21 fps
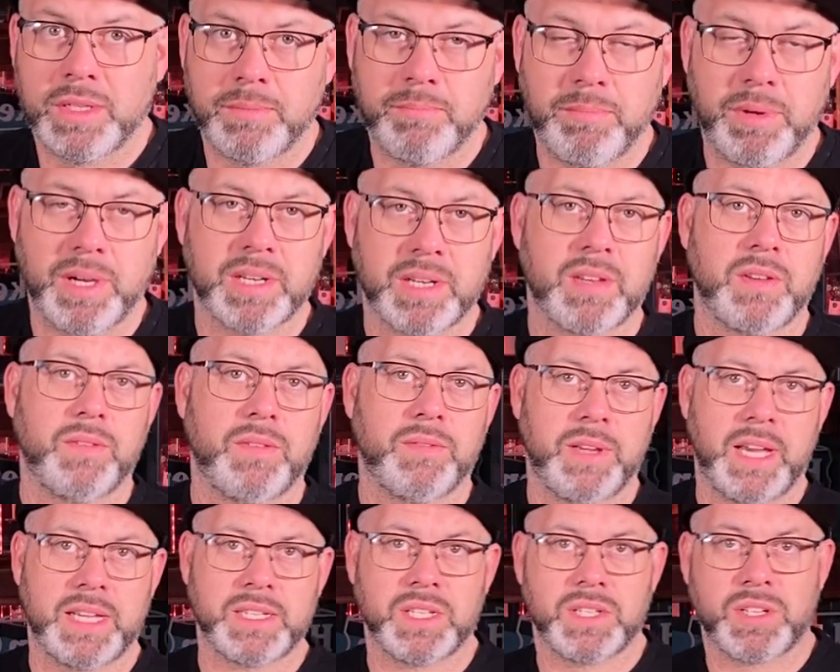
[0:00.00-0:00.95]
But
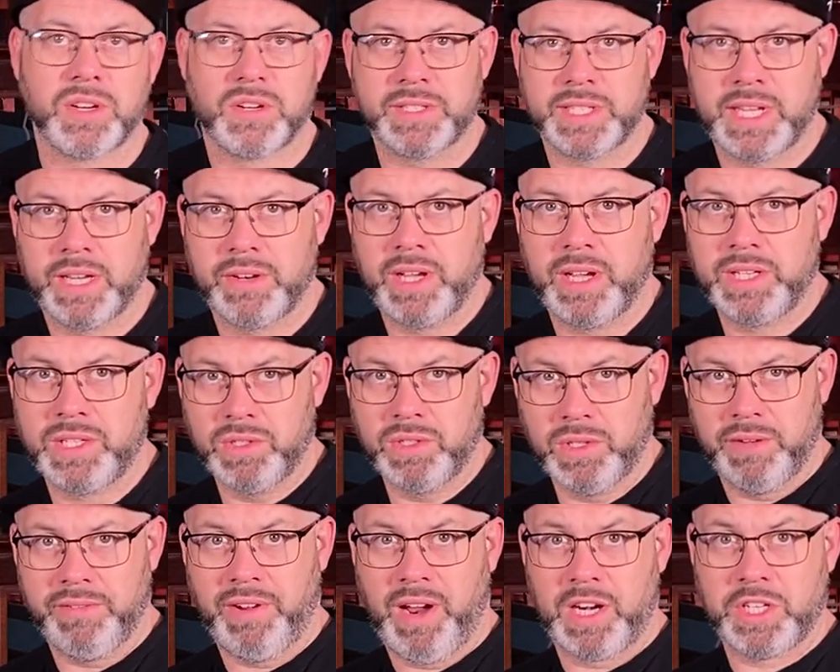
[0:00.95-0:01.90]
as it turns out, I do
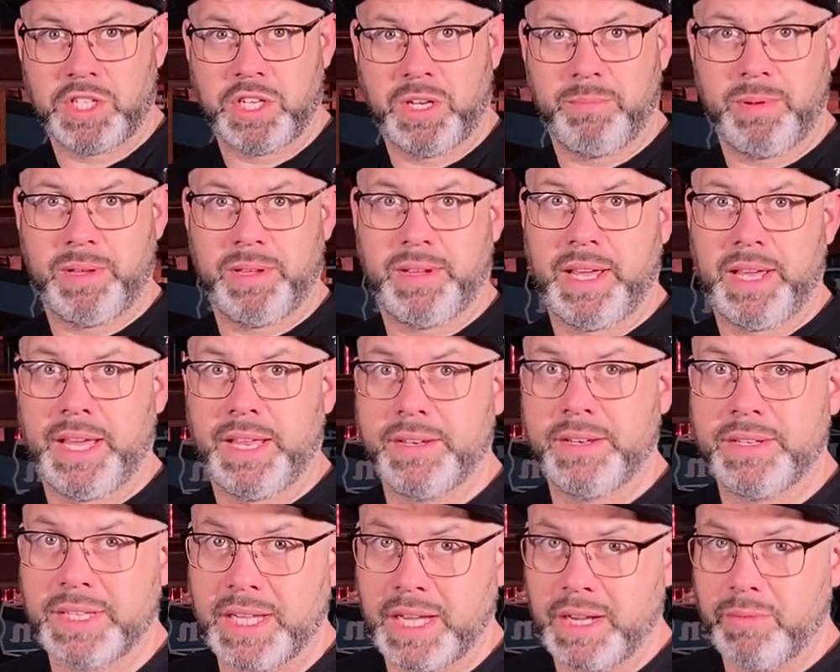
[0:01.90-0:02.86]
love hardship
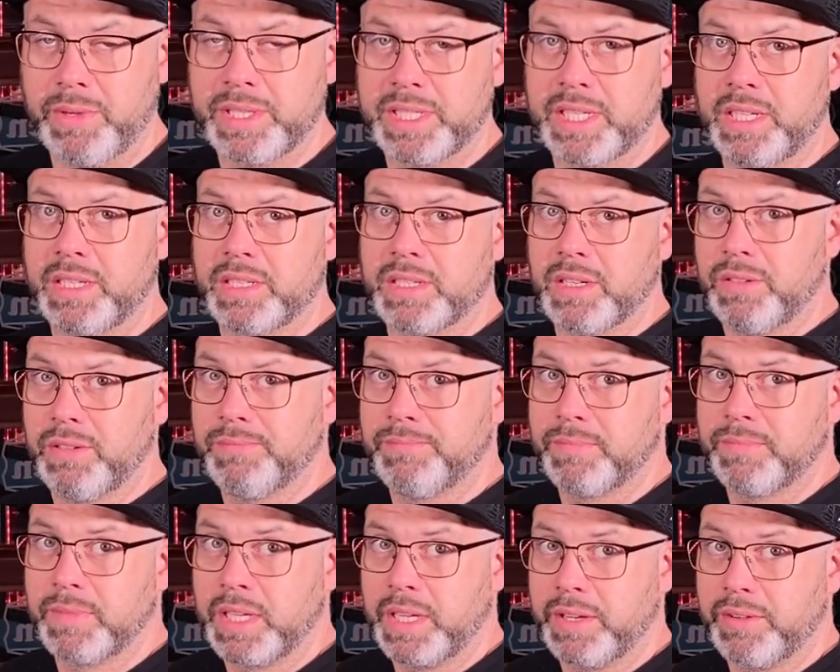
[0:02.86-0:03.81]
and whiskey, so
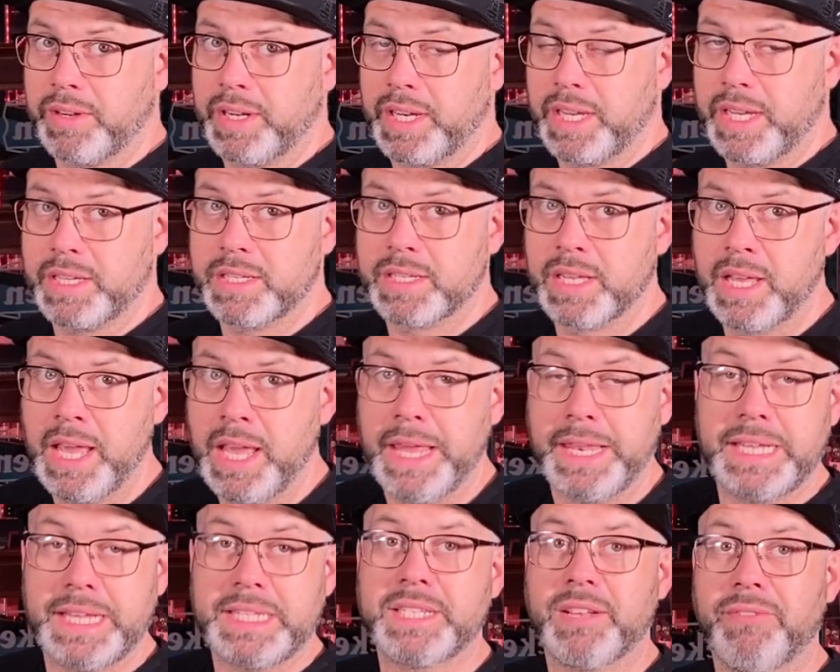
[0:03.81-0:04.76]
here it is.
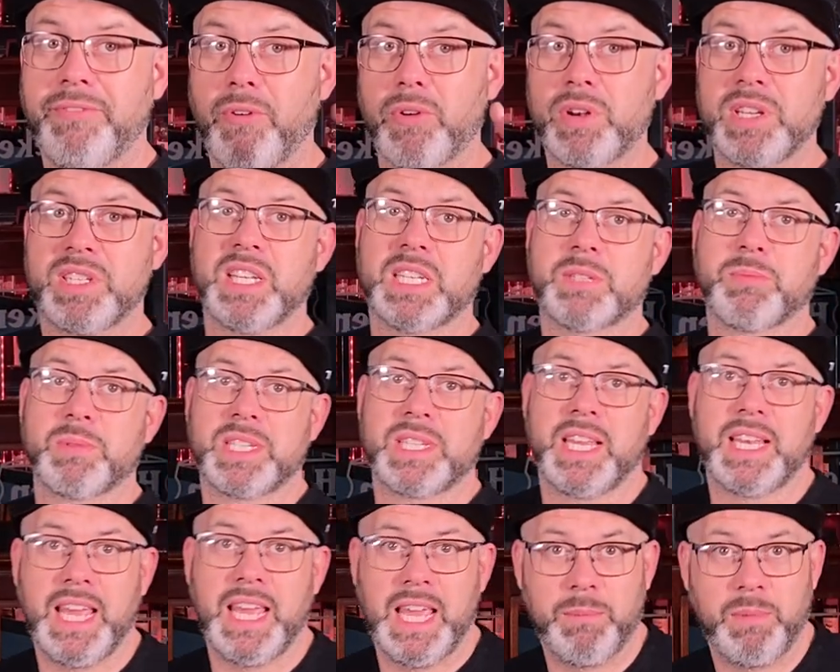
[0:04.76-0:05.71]
This is a
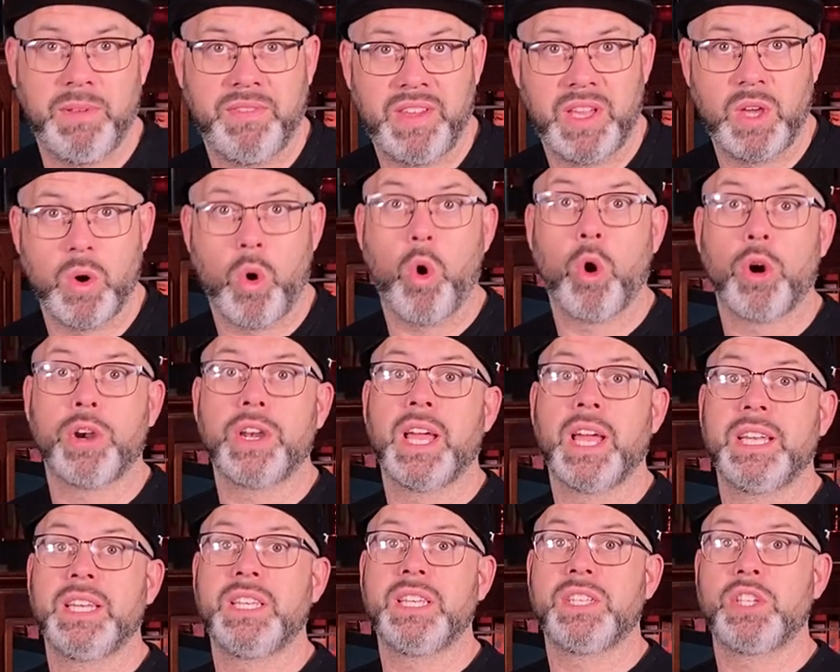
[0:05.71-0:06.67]
46% ABV or
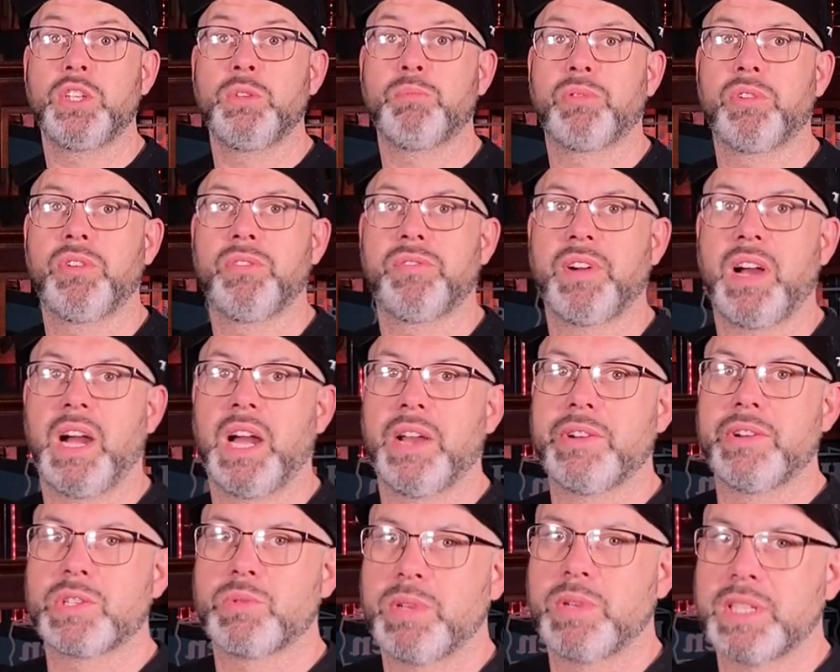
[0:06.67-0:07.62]
92 proof
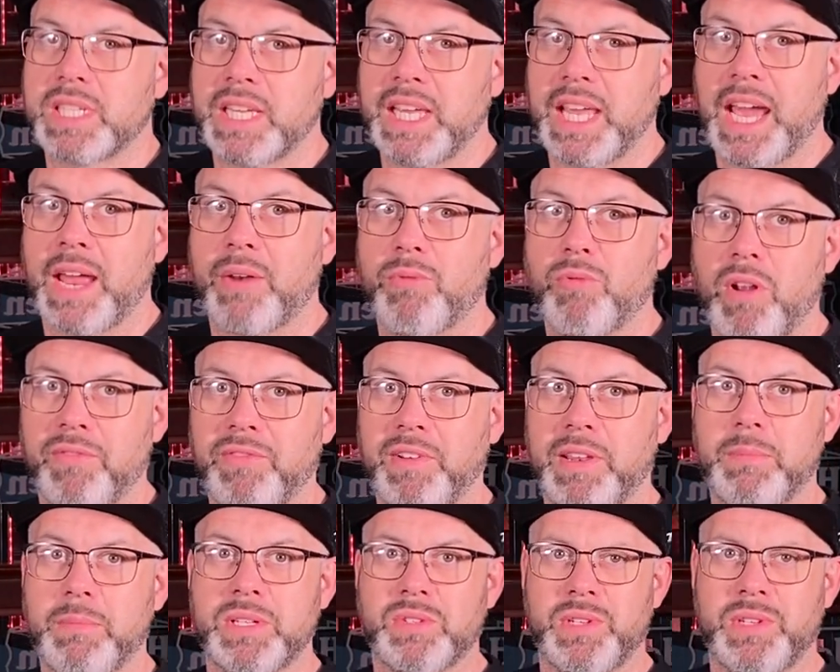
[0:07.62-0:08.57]
Irish whiskey and roughly
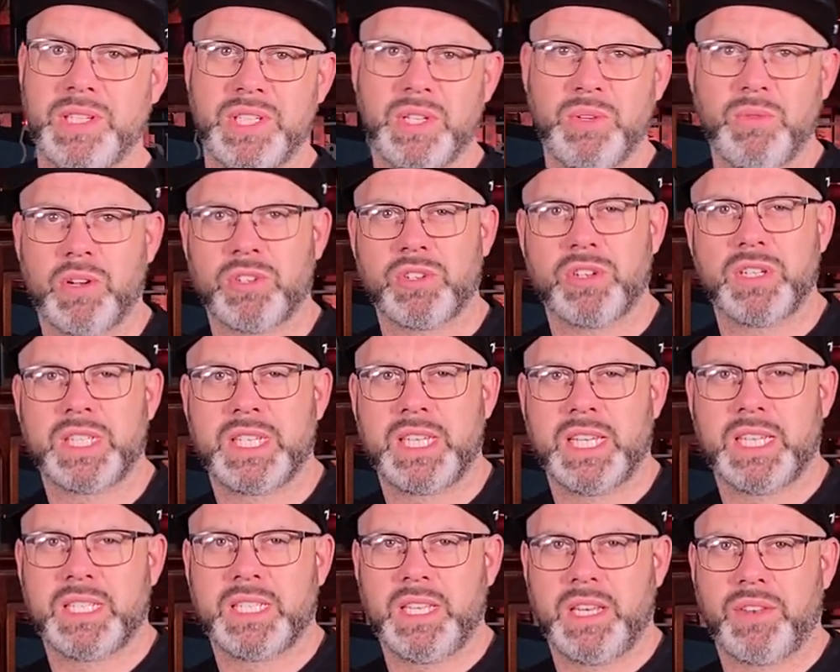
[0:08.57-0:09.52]
between
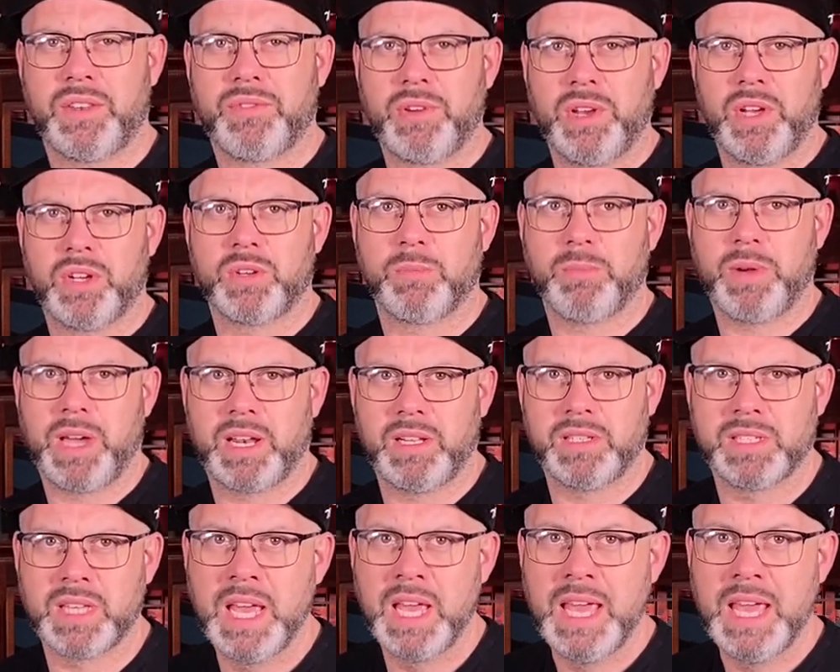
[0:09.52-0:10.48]
260 to 300 bottles